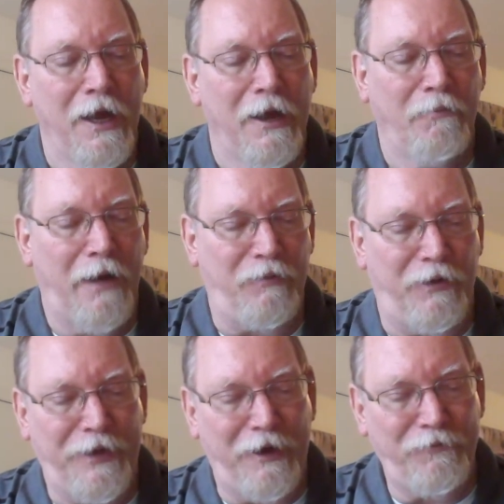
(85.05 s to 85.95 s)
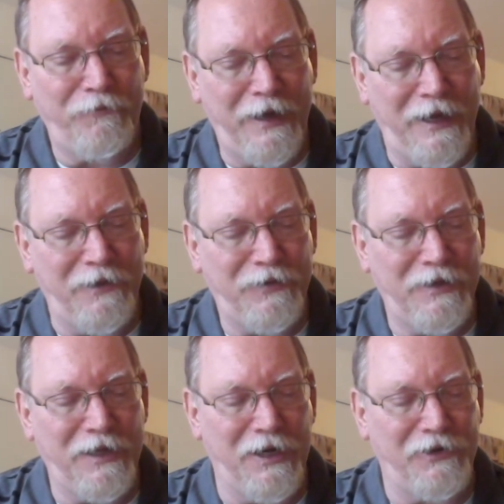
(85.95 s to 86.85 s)
But without faith
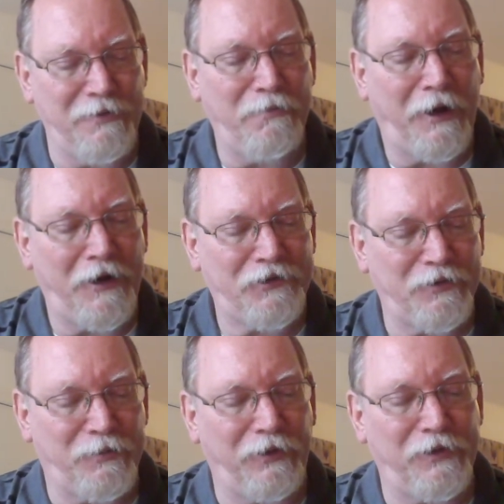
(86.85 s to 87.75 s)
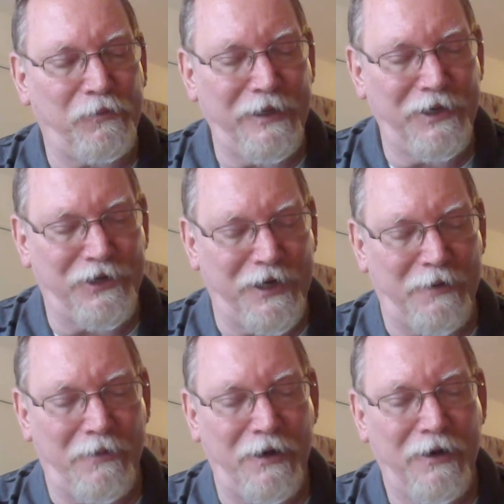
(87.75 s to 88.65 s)
it is impossible to please
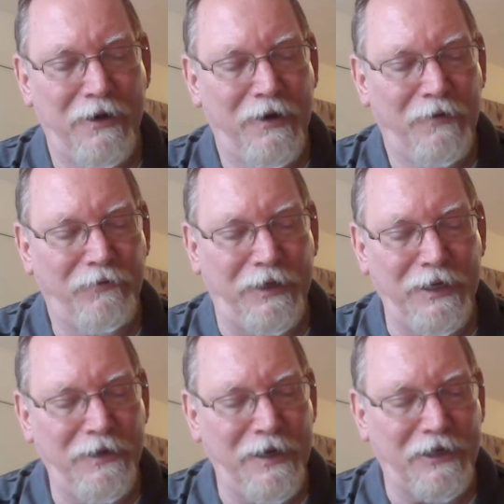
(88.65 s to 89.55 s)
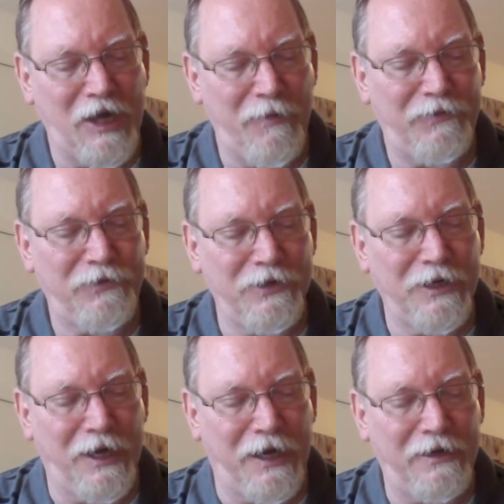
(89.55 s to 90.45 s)
him. For he that cometh to
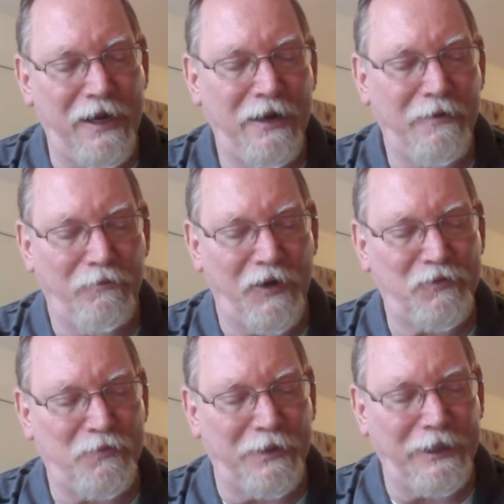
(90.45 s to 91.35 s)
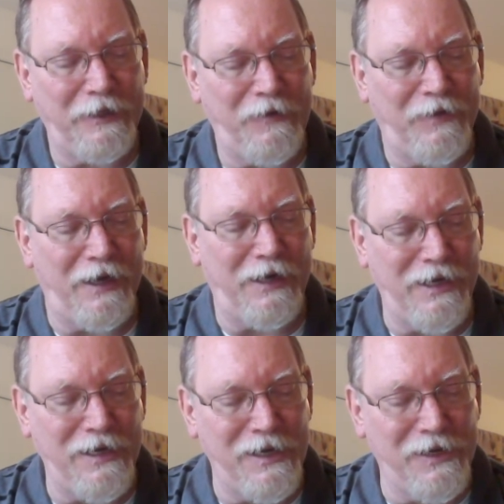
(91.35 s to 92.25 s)
God must believe that
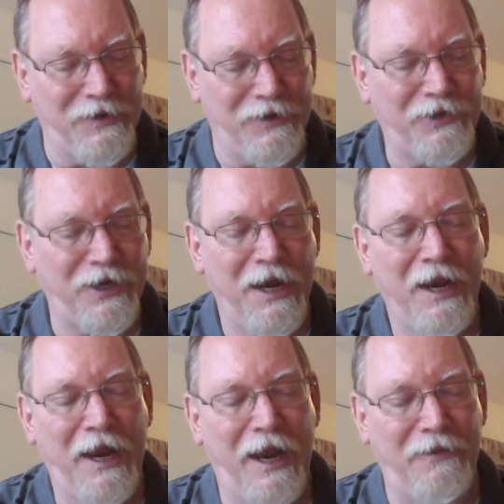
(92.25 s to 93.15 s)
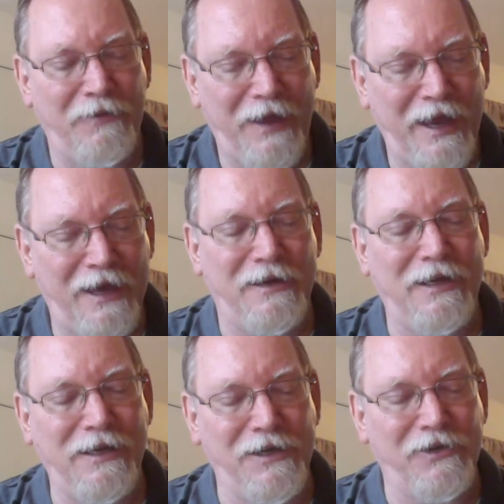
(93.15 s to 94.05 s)
he is, and that
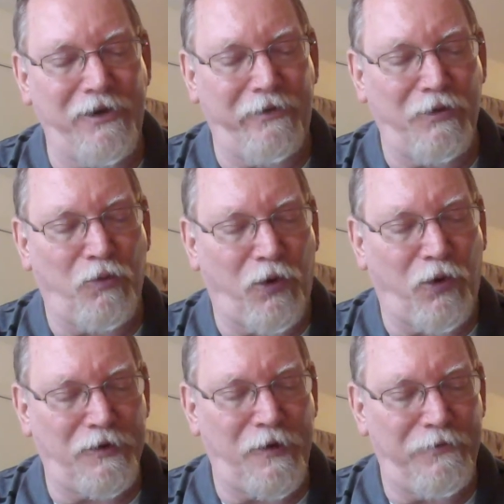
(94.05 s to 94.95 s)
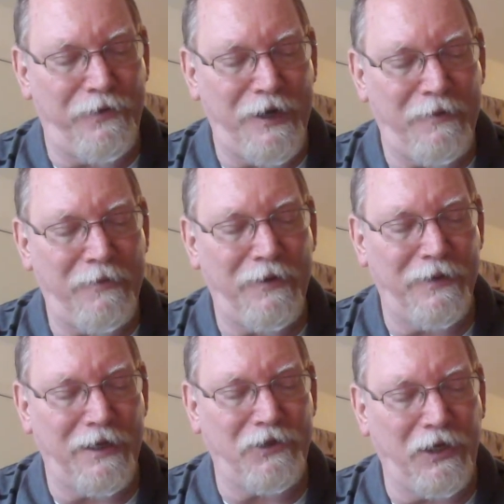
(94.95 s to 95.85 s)
he is a rewarder of them
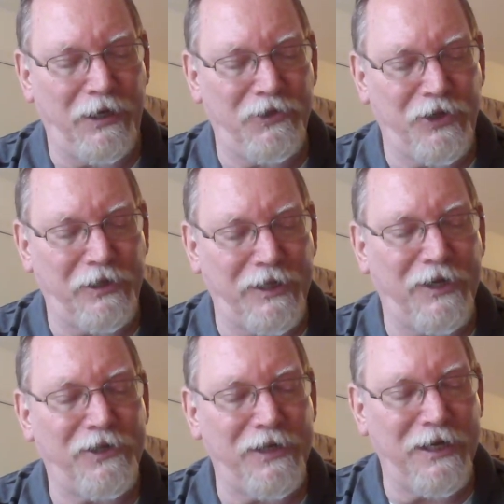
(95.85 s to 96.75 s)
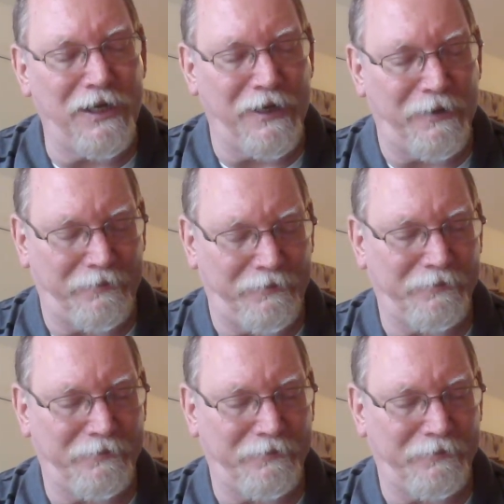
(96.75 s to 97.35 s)
that diligently seek him.